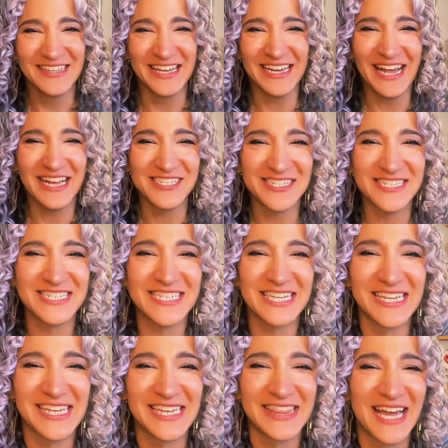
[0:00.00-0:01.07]
Like, I just
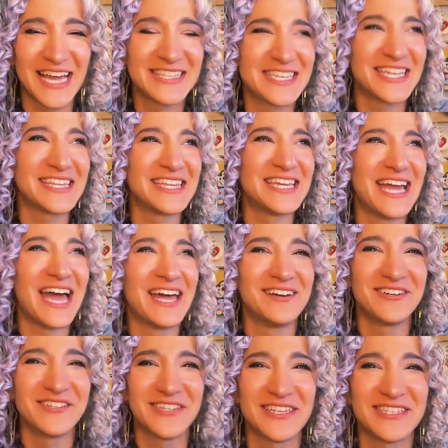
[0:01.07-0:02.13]
see that that's like the
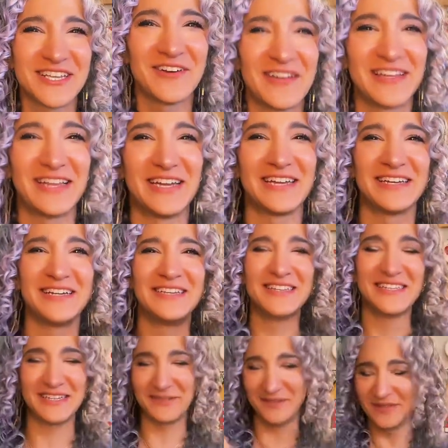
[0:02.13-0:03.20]
energy that's going like,
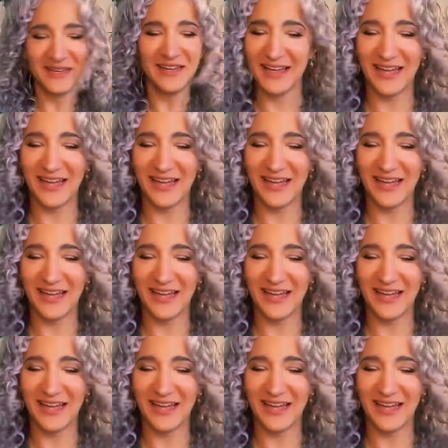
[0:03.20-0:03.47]
like,